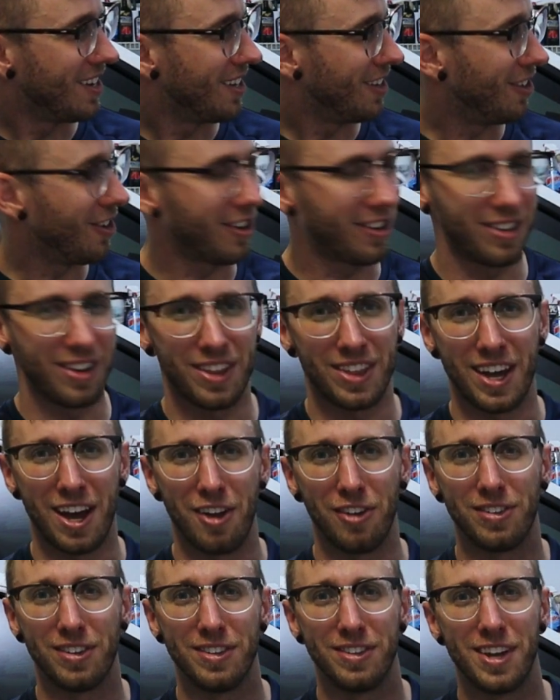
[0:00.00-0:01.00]
looks
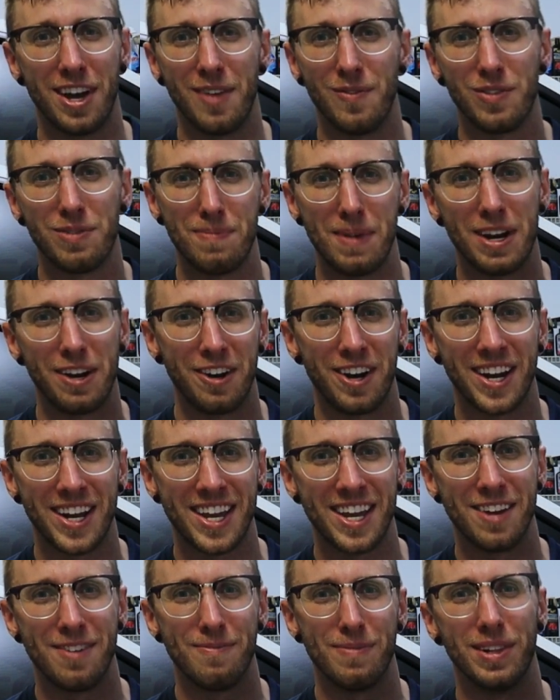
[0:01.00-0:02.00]
1,000 times better. I
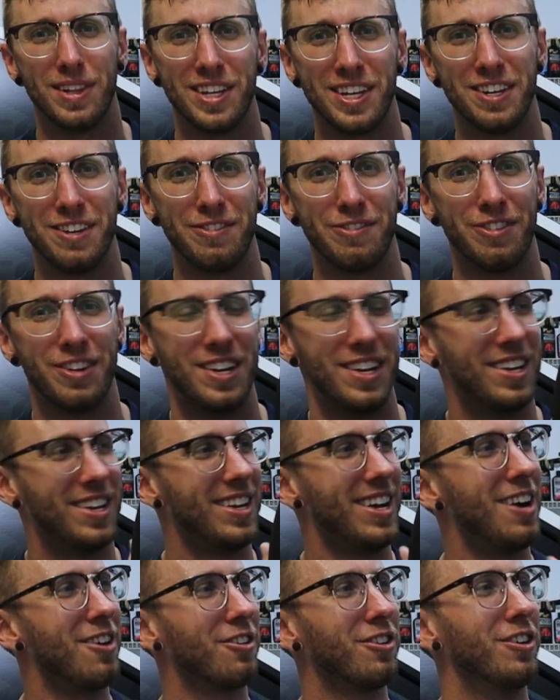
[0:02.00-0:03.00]
can't believe
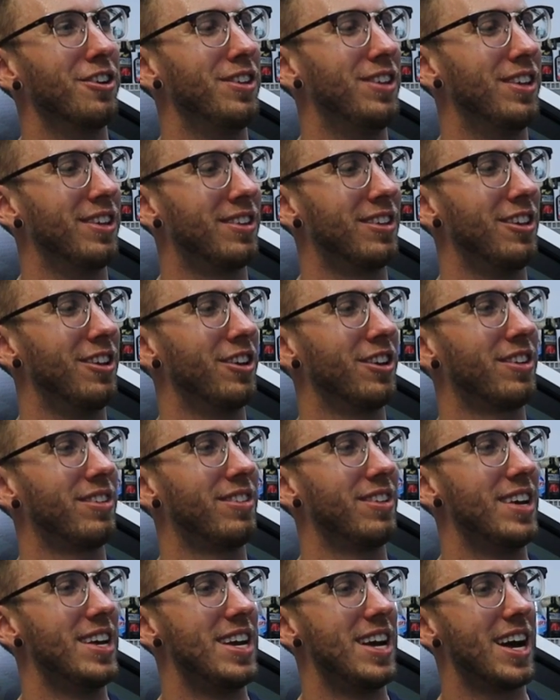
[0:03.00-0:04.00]
how good this
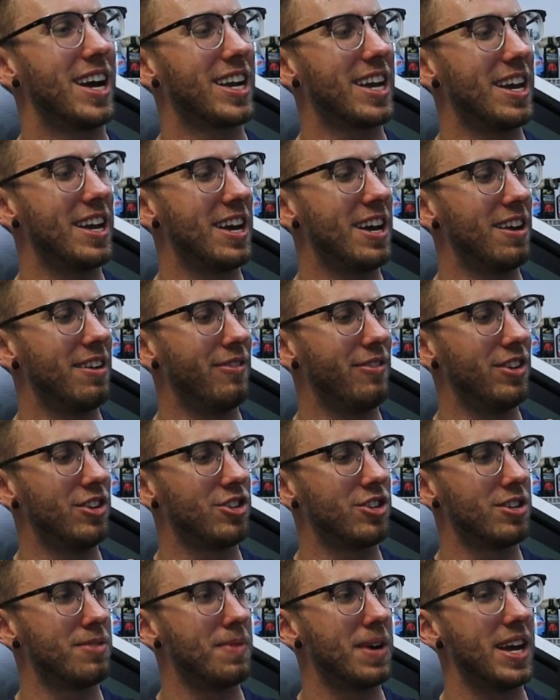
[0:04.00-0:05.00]
looks. I kind of had a
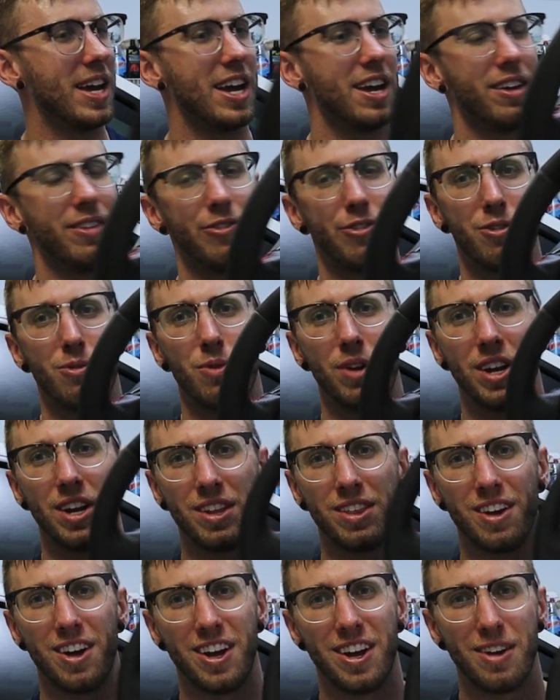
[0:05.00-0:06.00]
vision in my head for what I
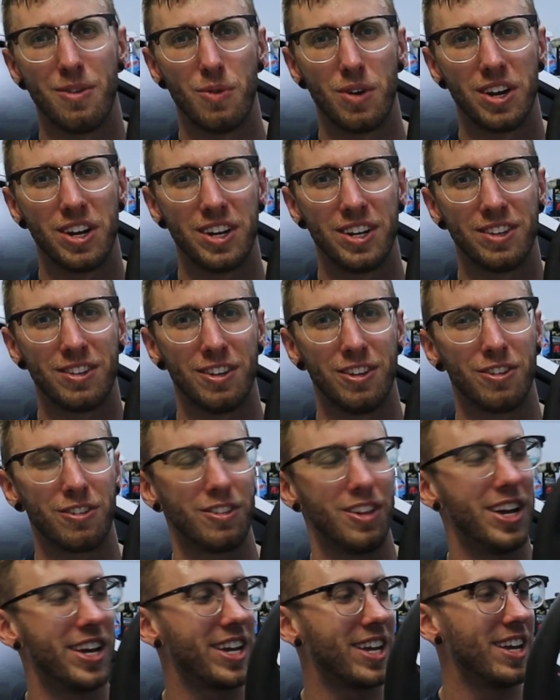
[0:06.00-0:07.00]
thought I wanted it to
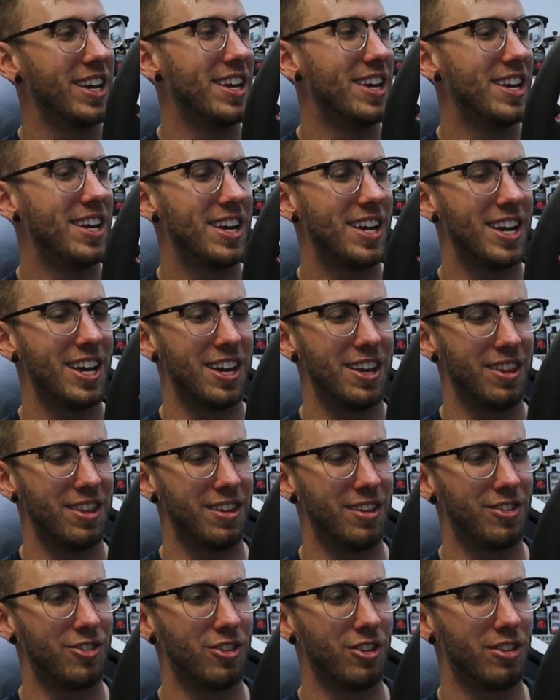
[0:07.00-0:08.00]
look like, and
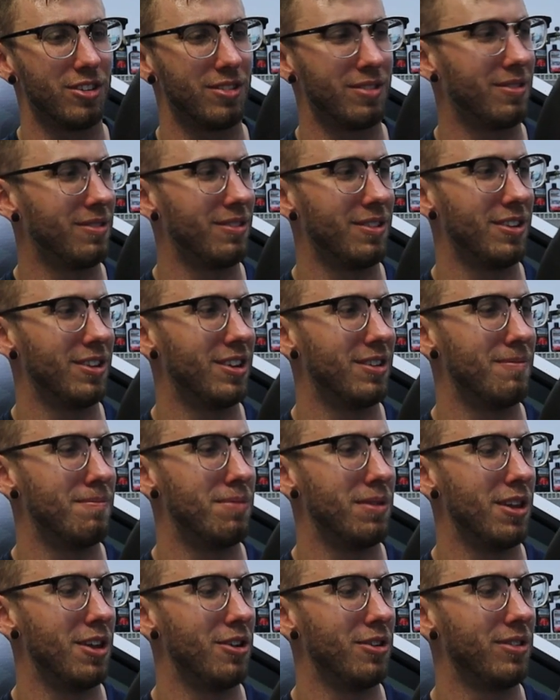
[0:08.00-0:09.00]
this just
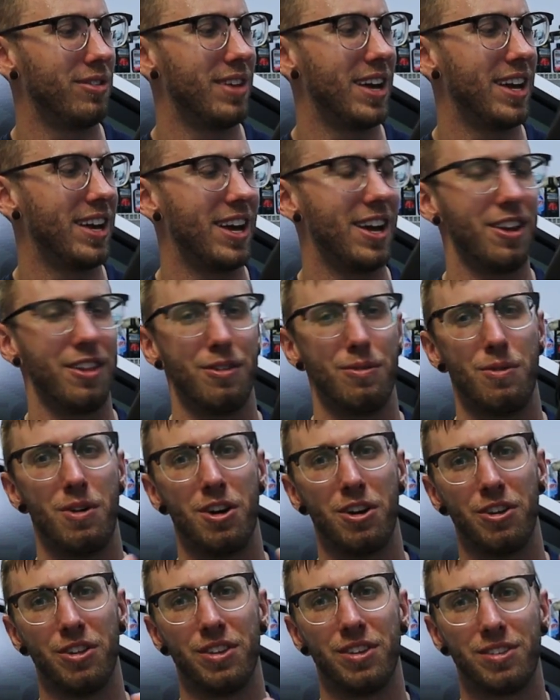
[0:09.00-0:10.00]
blows that out of the
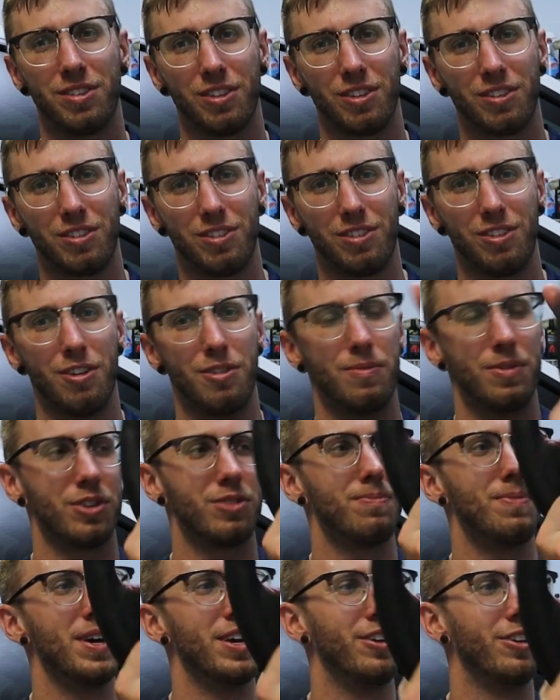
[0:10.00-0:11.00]
water. This looks so
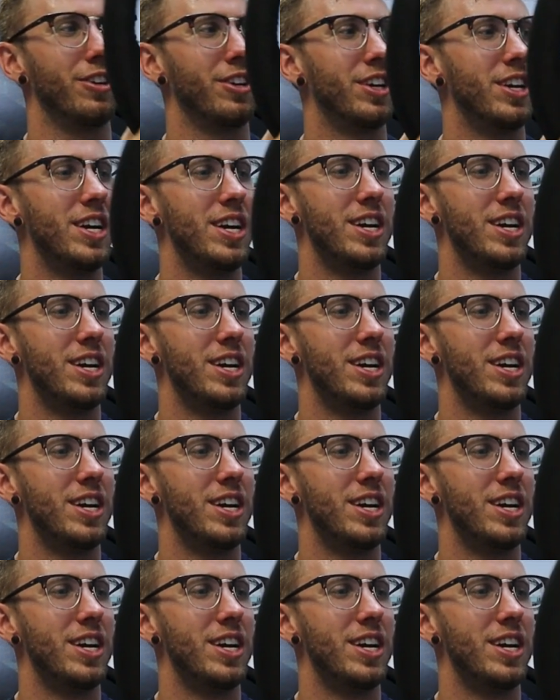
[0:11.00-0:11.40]
much better